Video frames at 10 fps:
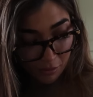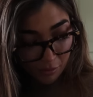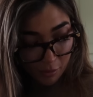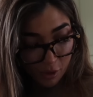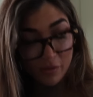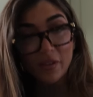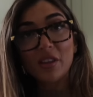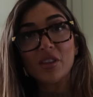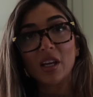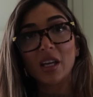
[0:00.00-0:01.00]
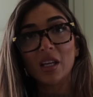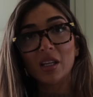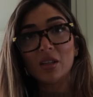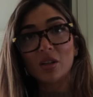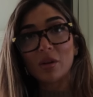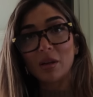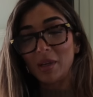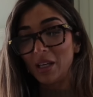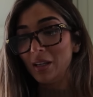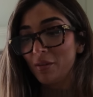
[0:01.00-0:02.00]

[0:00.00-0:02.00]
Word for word: remover thingy, you know what I mean?